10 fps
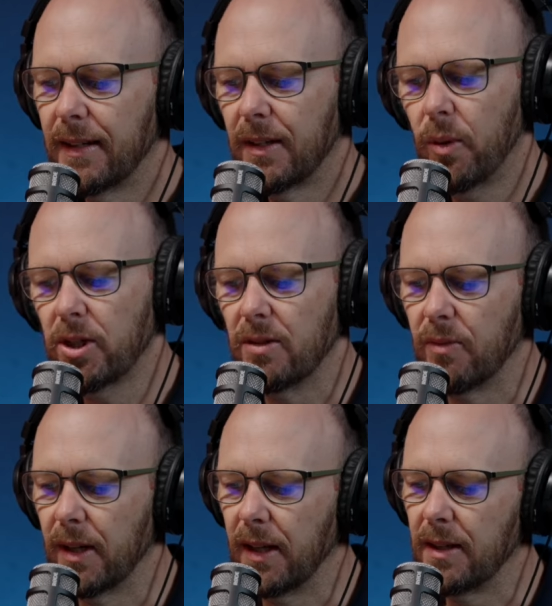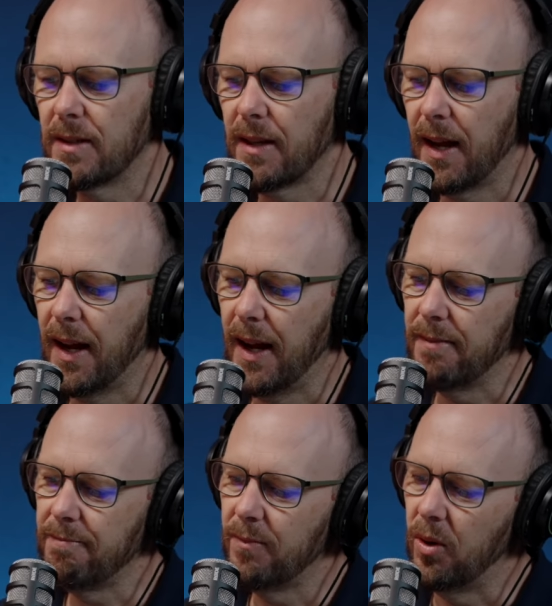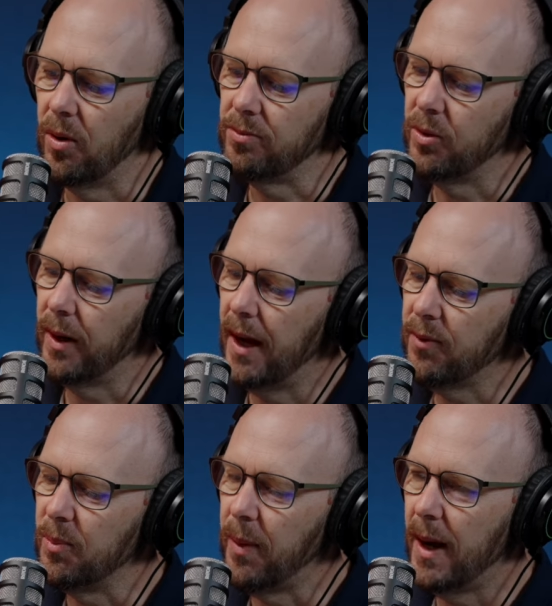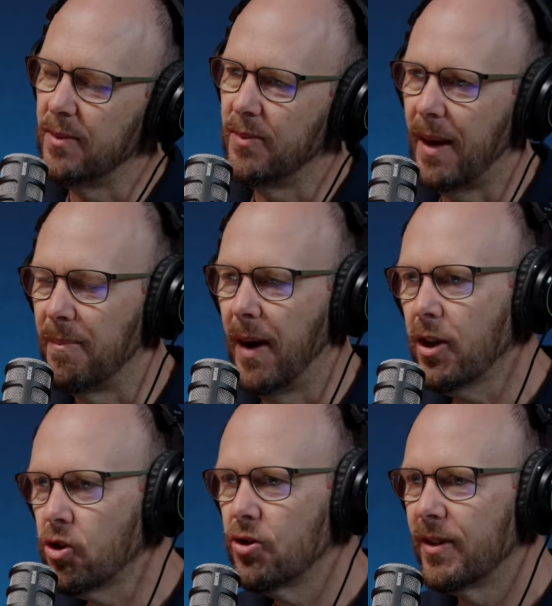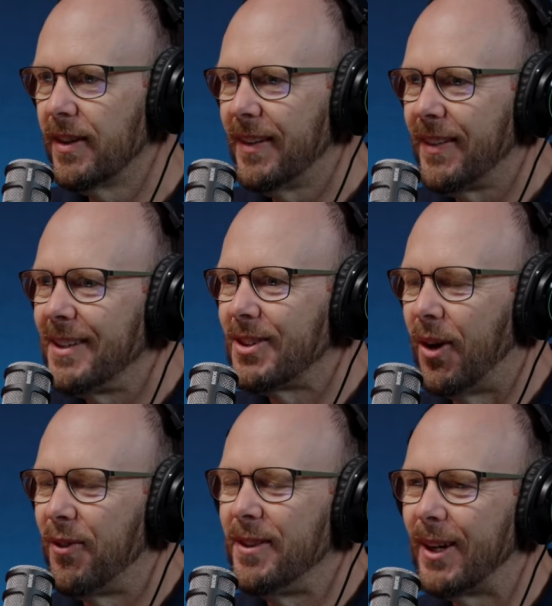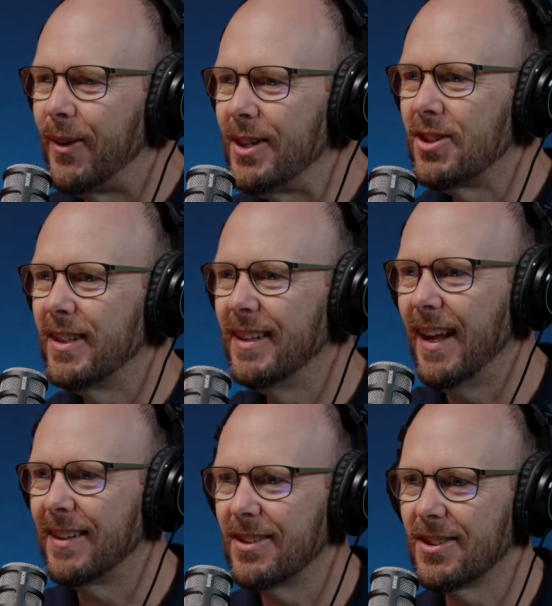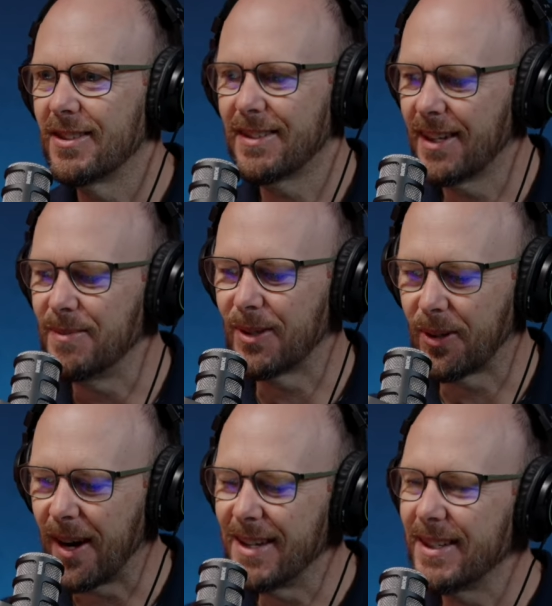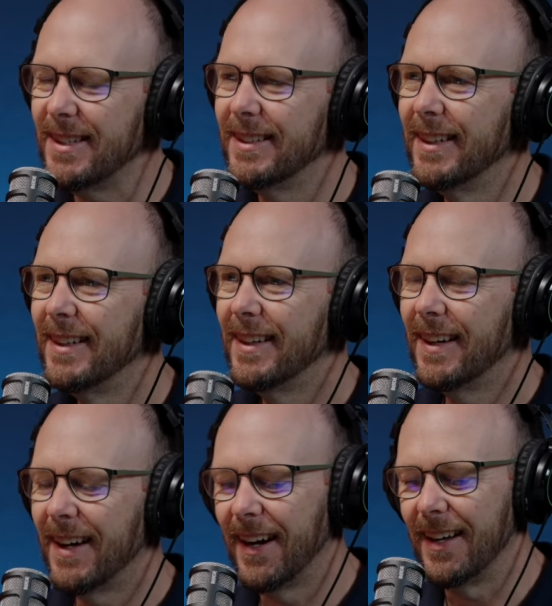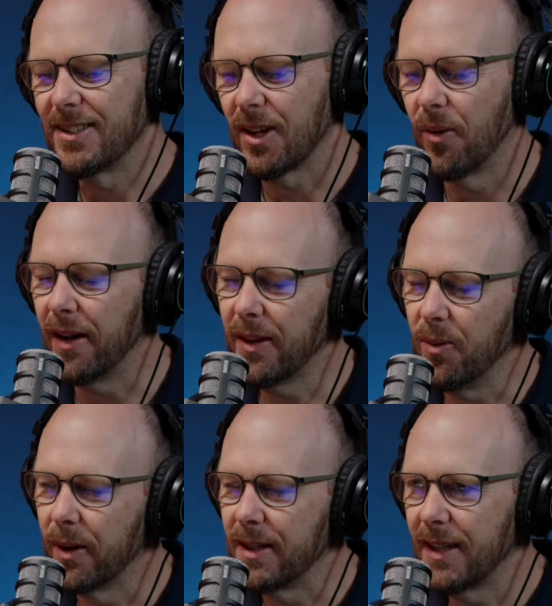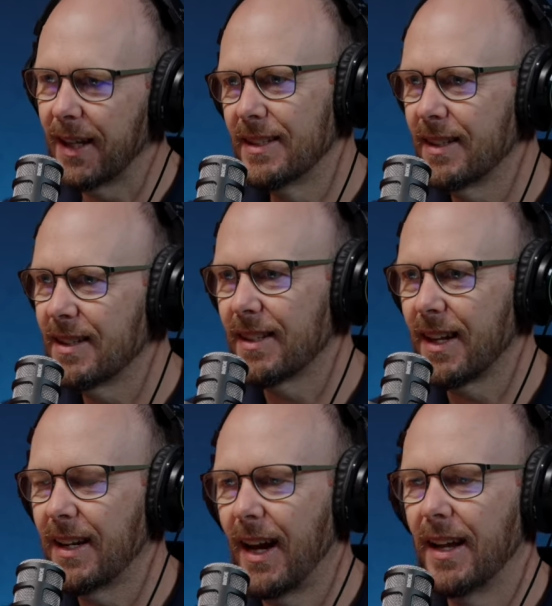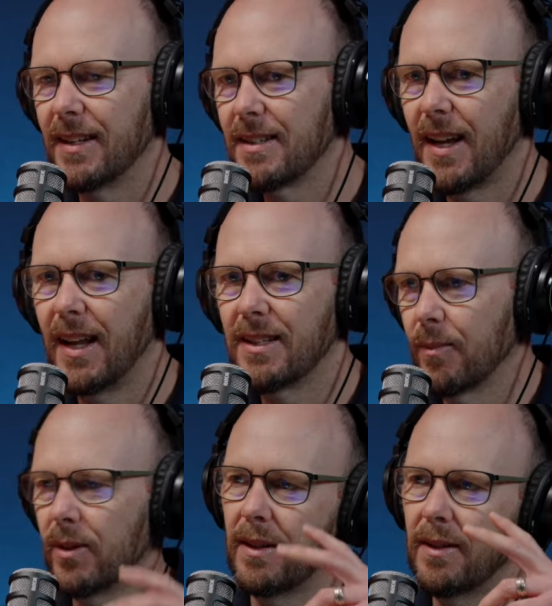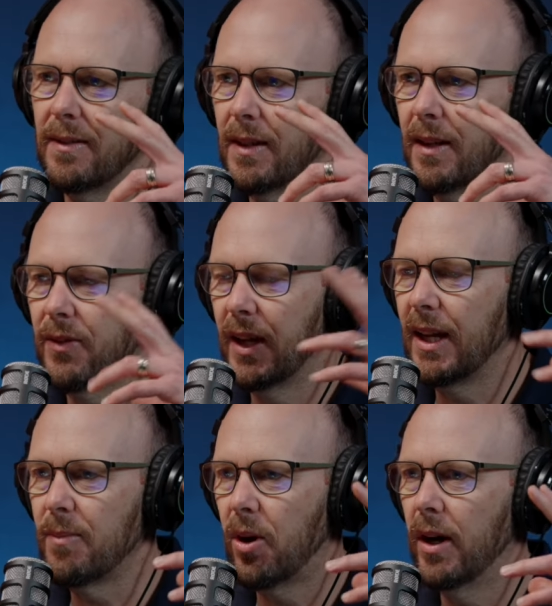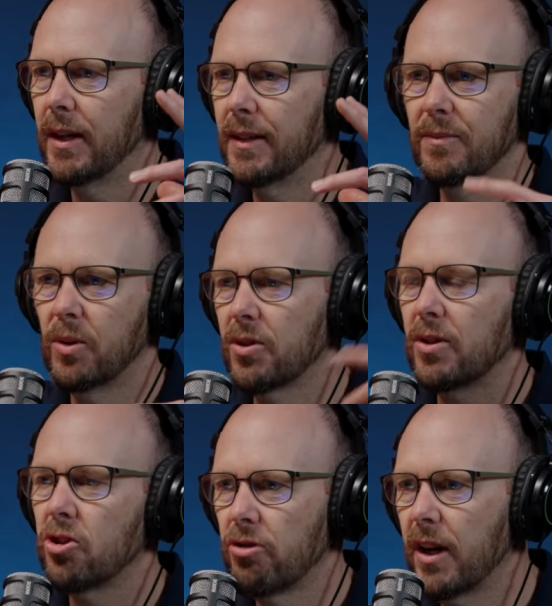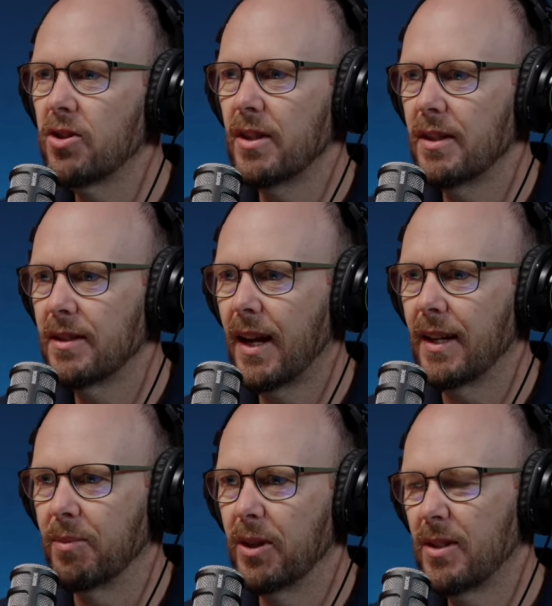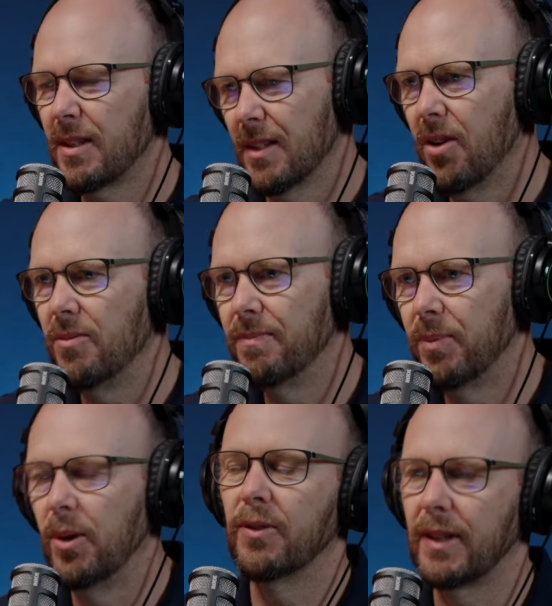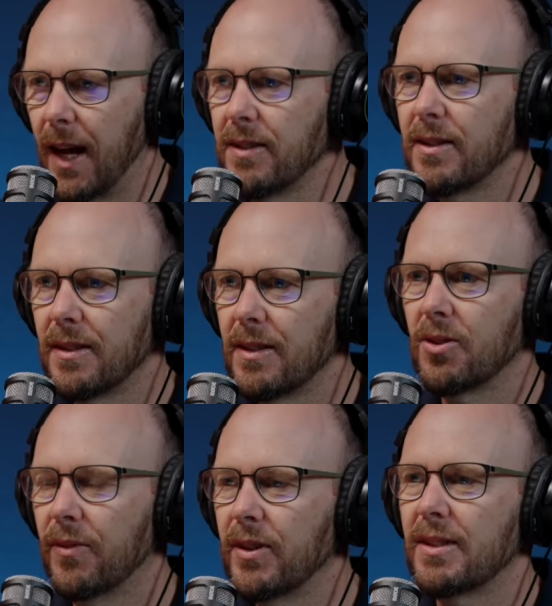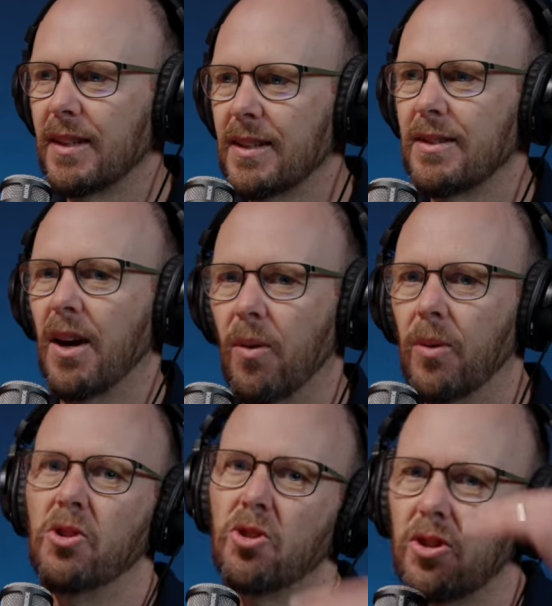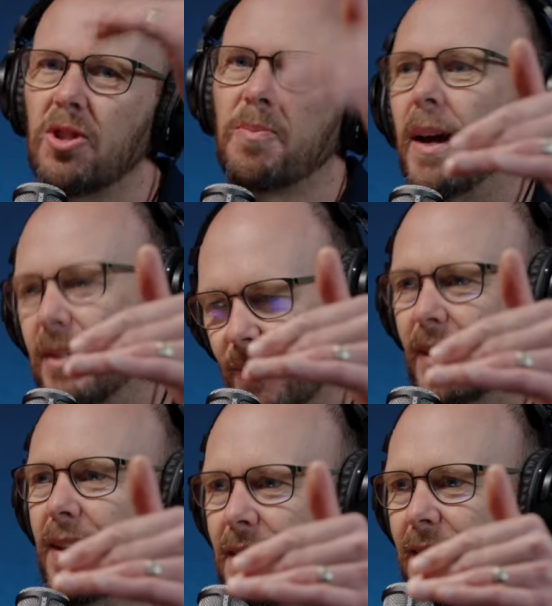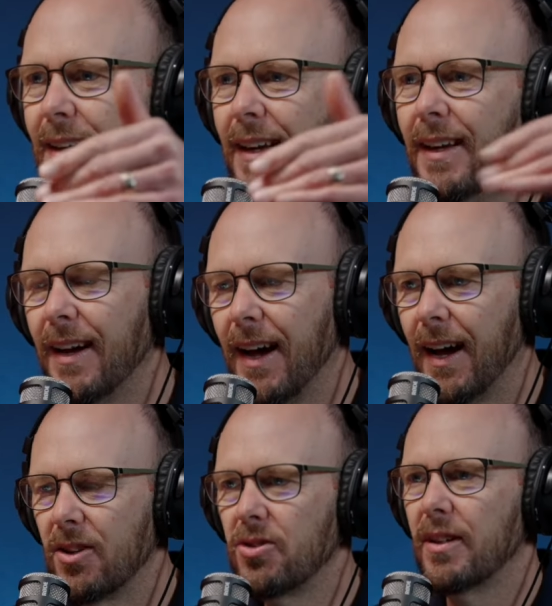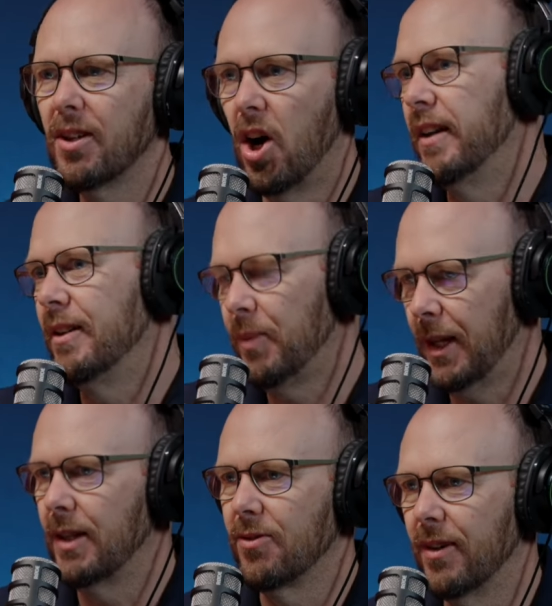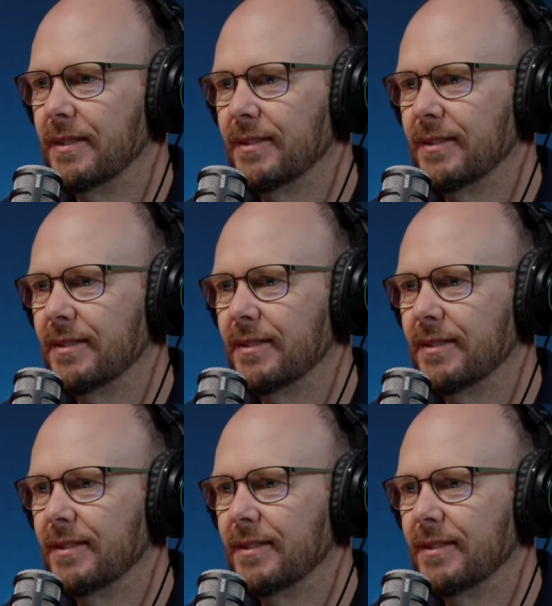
Question really is... Uh, Oh, do I have to pay them that much? That's often the question. That just seems crazy. Uh, and so I think we want to dig into this today to understand some of the, the thinking behind it, what sort of strategy to take, because there's no perfect answer to this. Obviously, there's no, oh, you should just pay them this, because uh, it kind of depends, right?